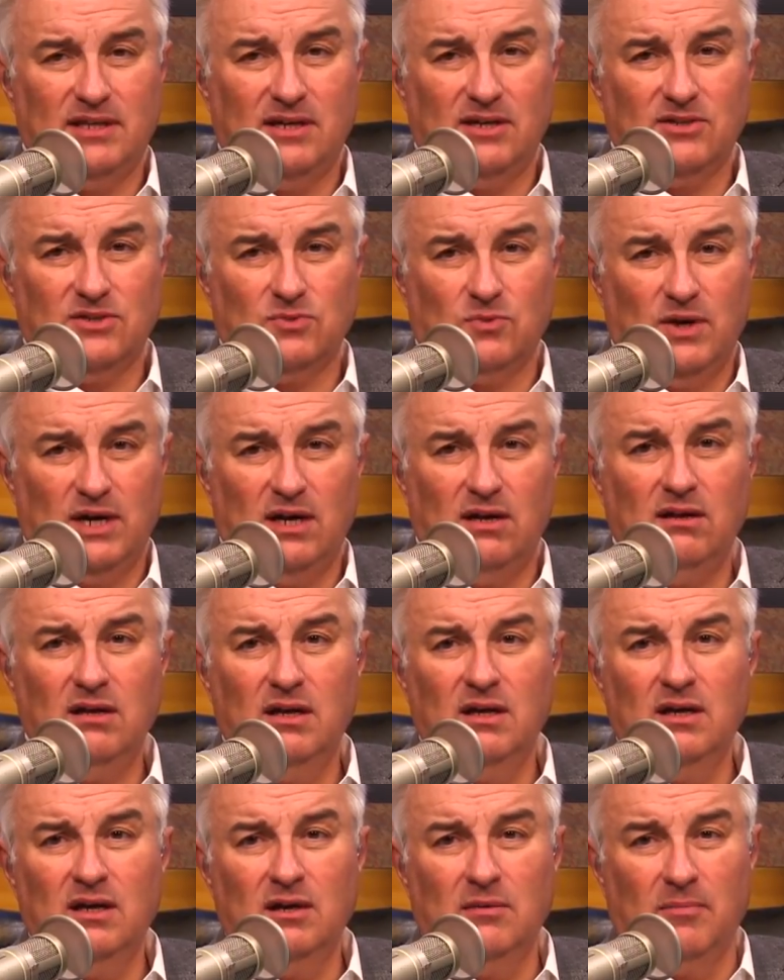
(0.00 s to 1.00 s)
there as well.
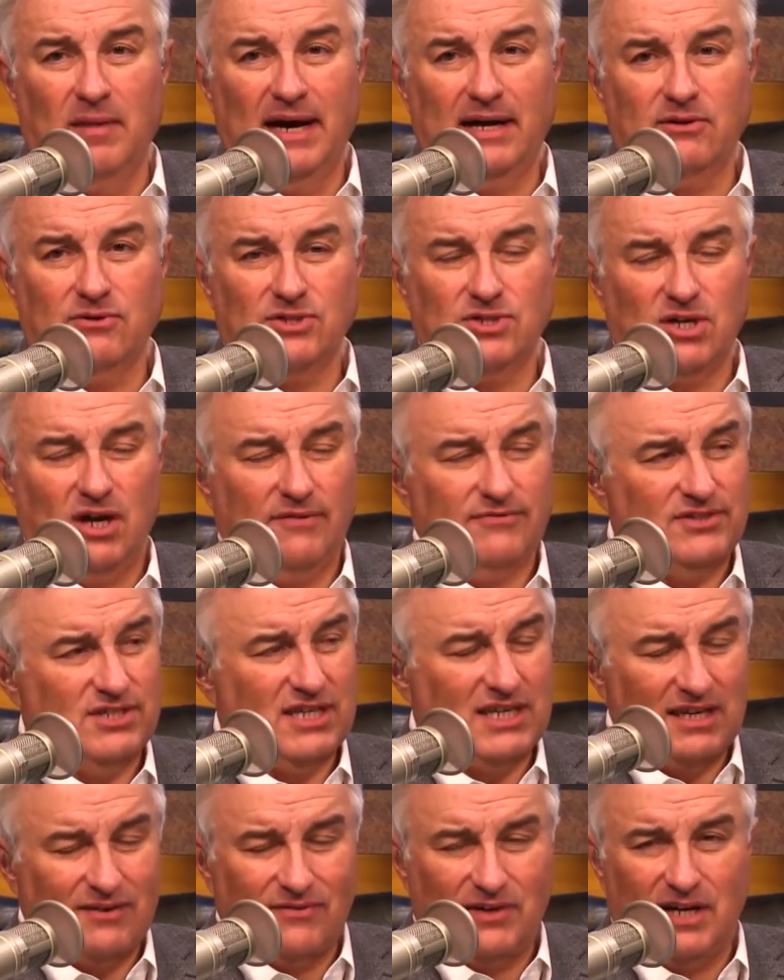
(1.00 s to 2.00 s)
Microsoft's
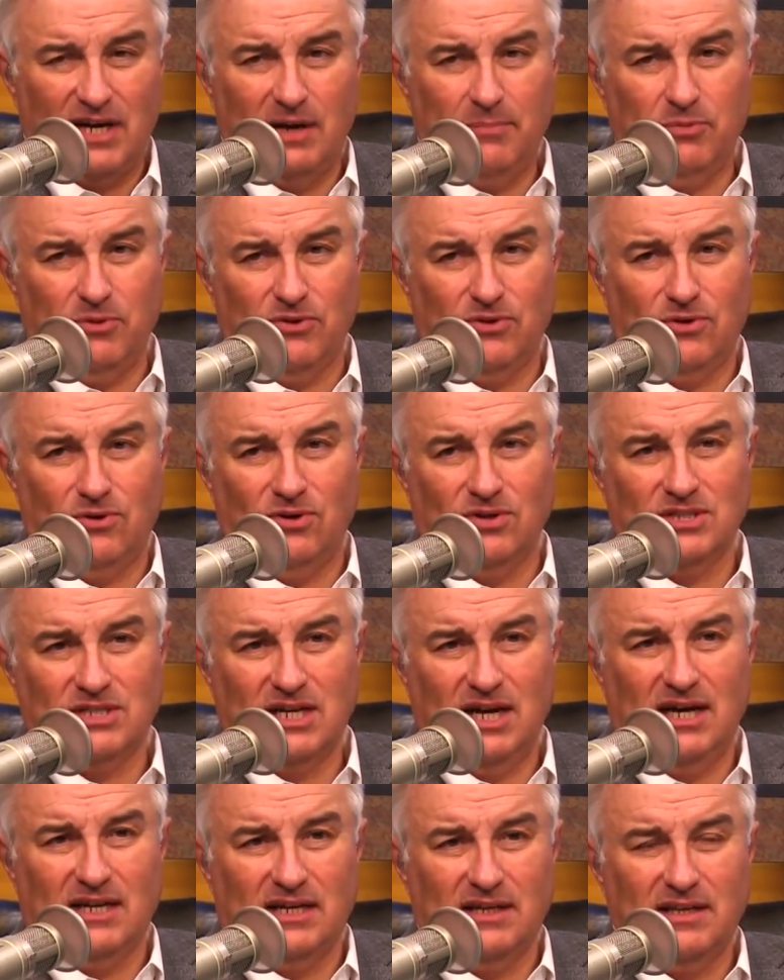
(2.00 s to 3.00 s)
given up with
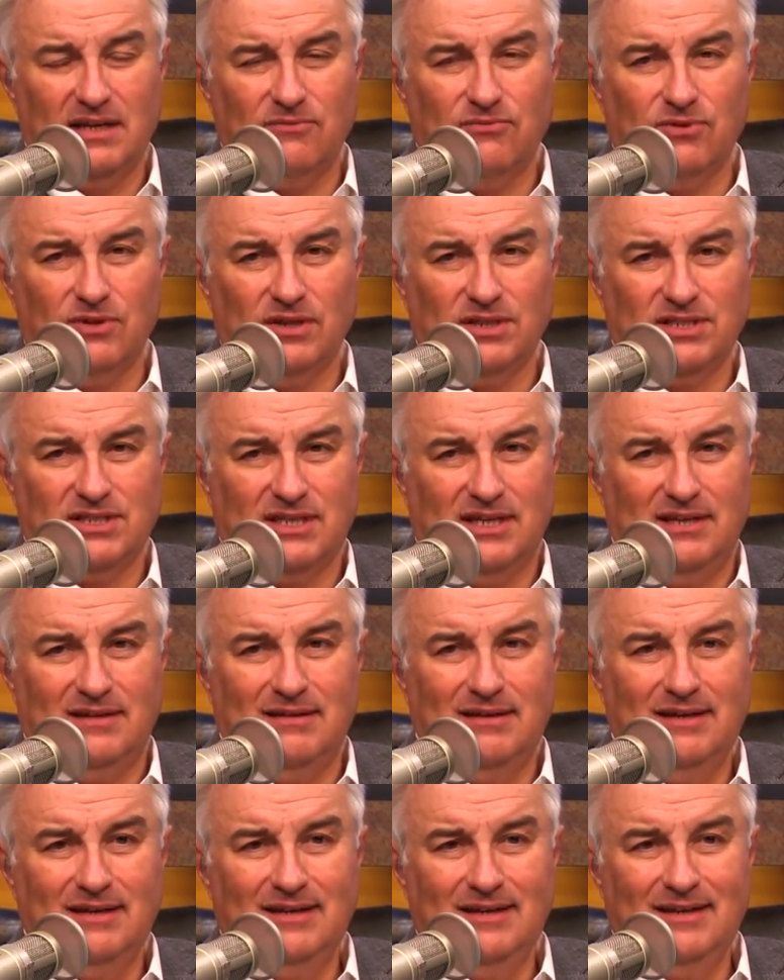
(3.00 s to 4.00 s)
Cortana. They've really
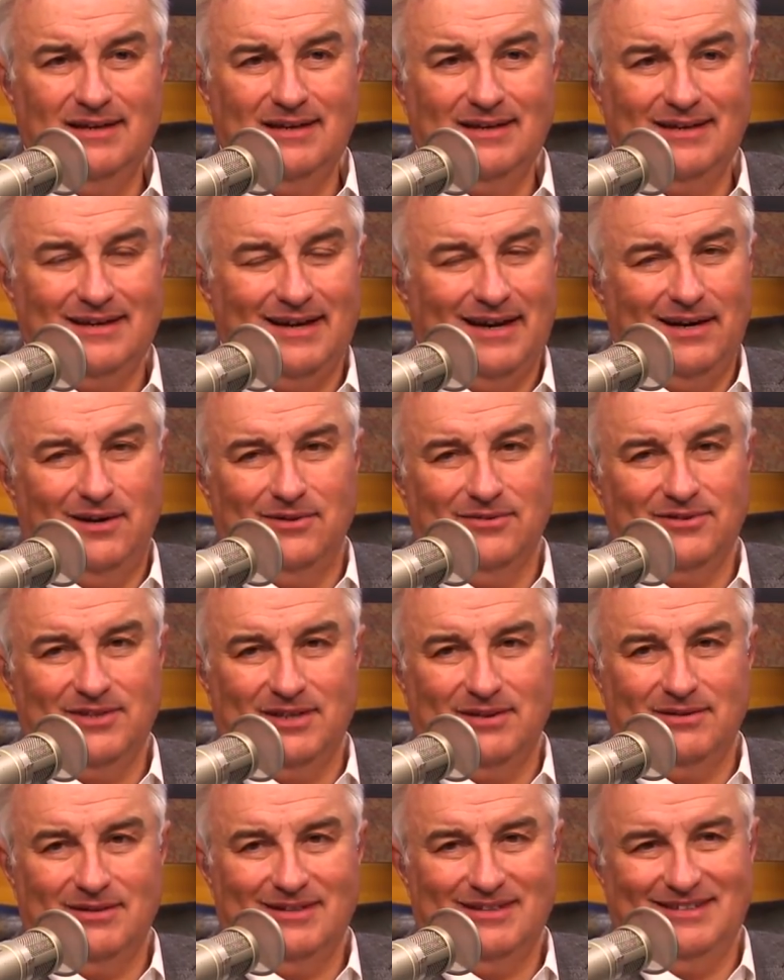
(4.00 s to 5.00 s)
said, I don't
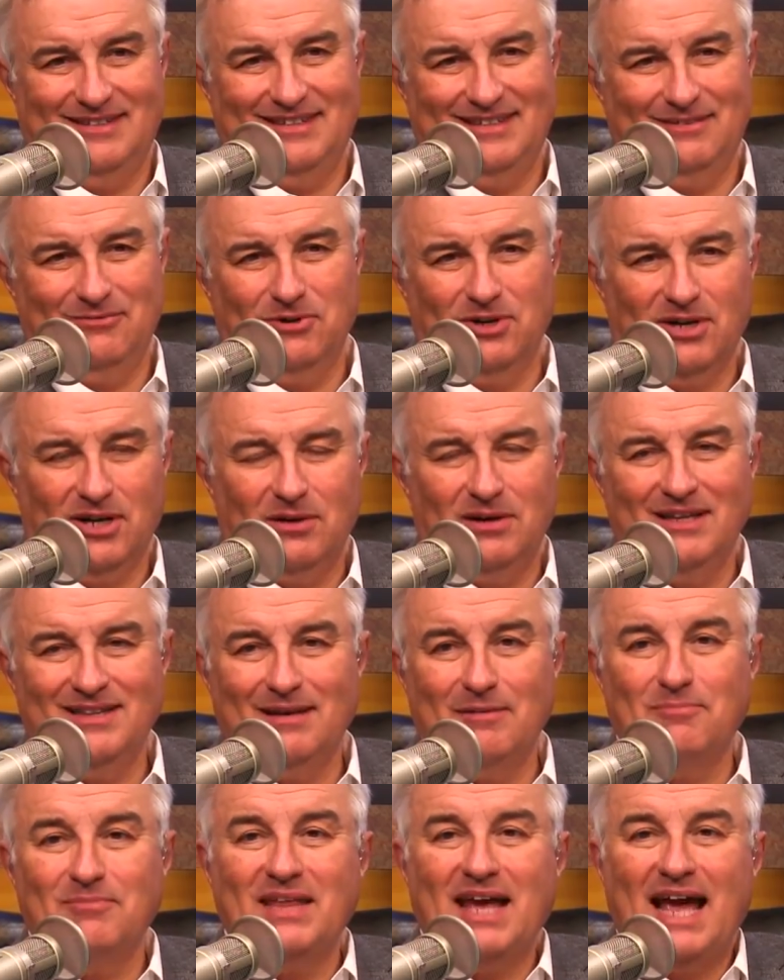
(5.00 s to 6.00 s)
think eh, we're gonna.
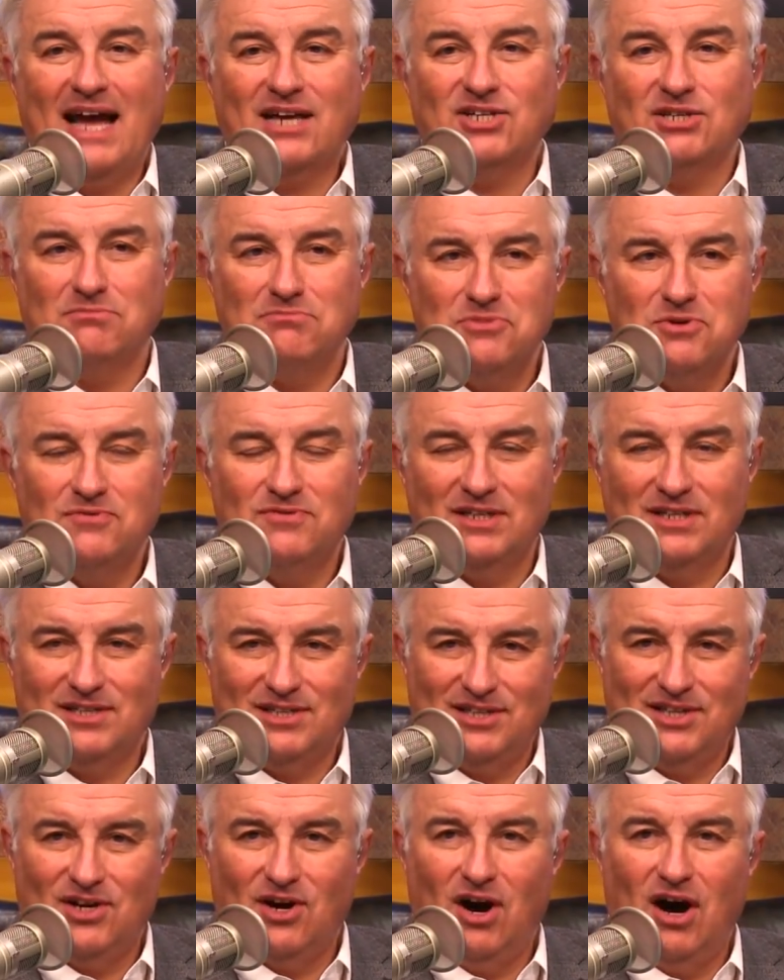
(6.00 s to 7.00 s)
They they actually moved it
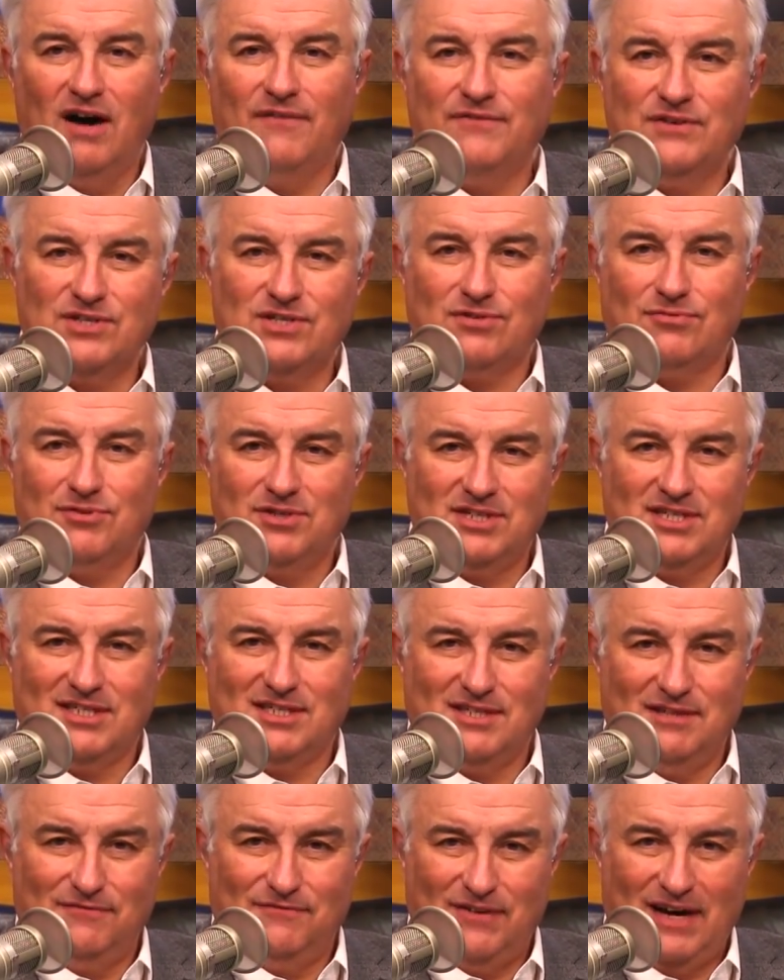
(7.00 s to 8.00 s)
to the Office
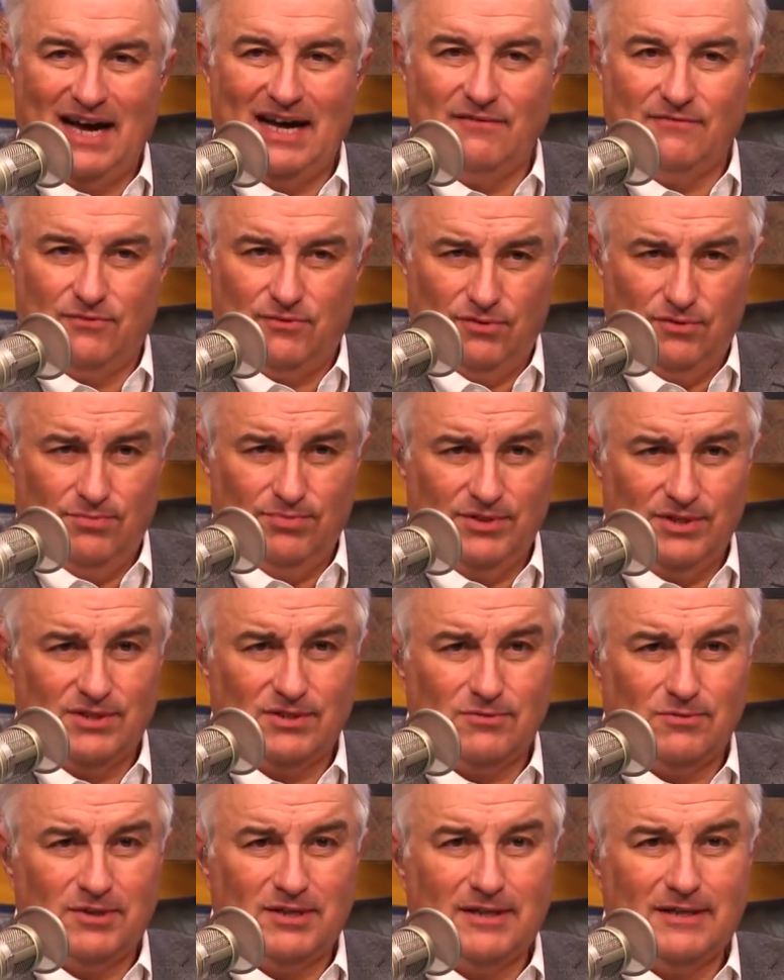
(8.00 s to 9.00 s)
365 group
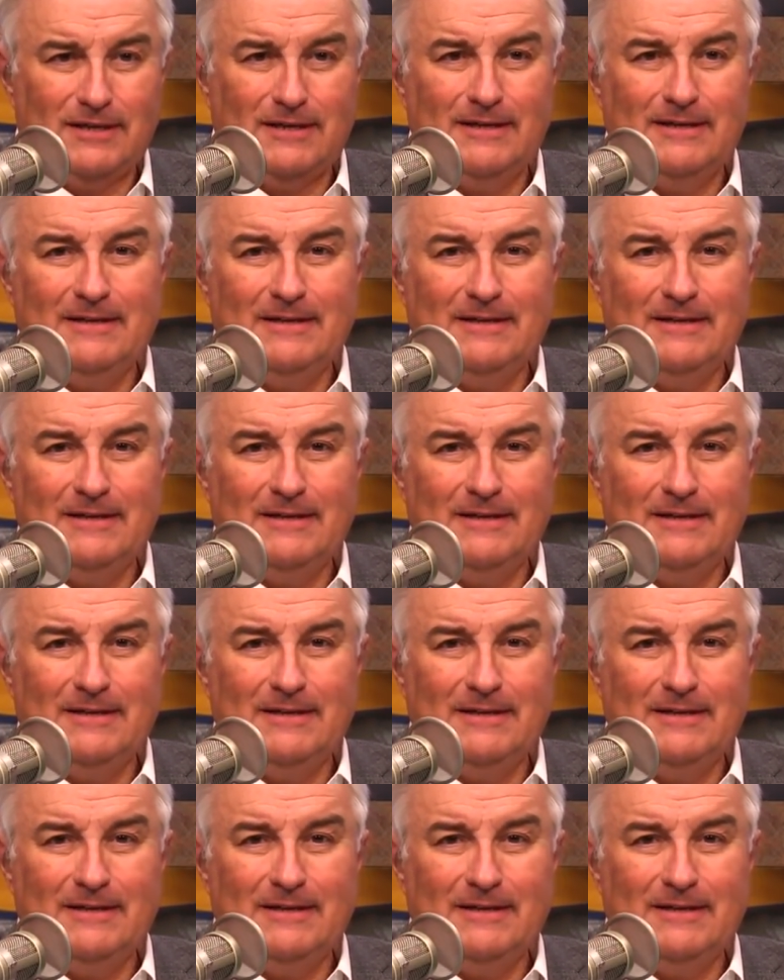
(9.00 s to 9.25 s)
this week.